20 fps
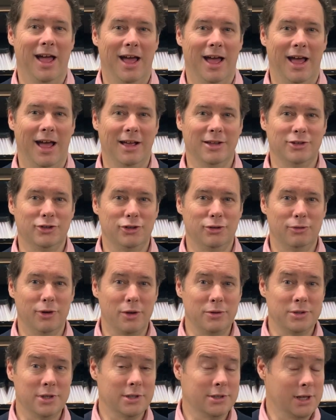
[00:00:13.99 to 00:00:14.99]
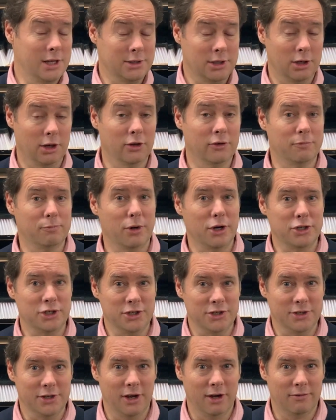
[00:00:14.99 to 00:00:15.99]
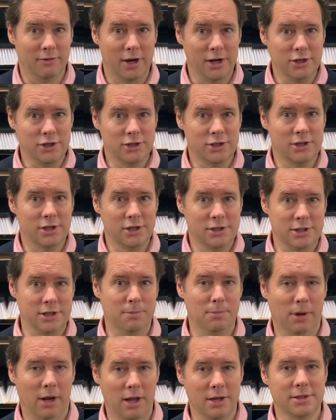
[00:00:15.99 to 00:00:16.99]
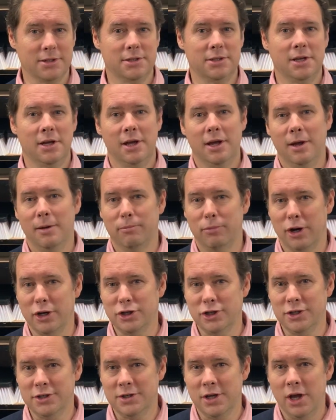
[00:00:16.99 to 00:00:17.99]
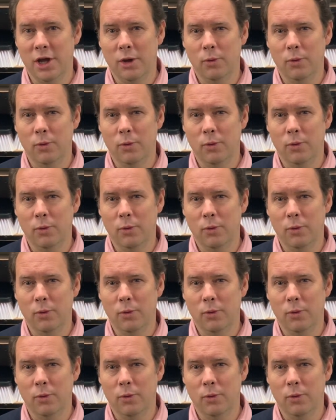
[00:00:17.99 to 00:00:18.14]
As you notice, there's a lot of brushes in our range, 30 plus brushes,